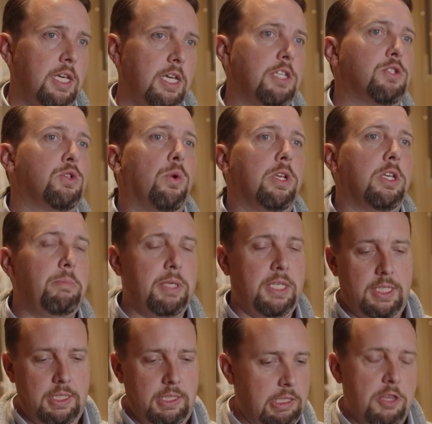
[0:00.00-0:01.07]
is going to
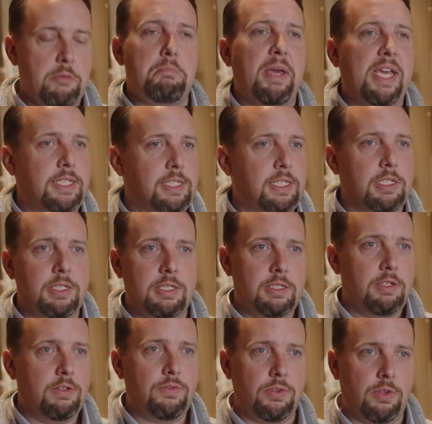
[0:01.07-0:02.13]
be the basis
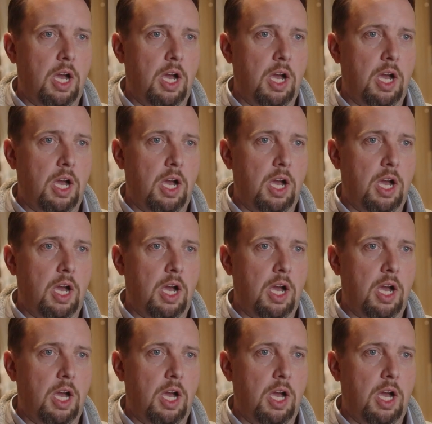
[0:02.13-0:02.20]
for